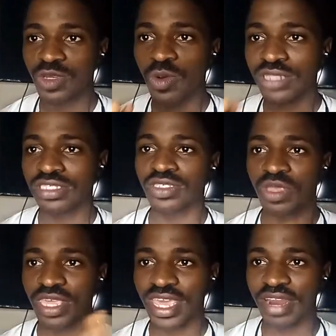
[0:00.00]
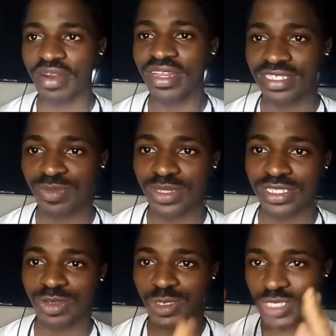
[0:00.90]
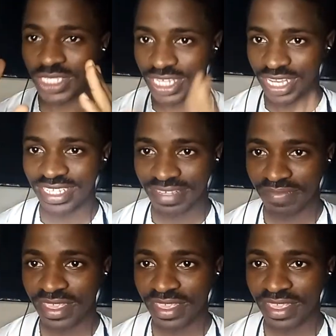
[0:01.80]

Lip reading: So it's one thing to hear it, it's one thing to also see it.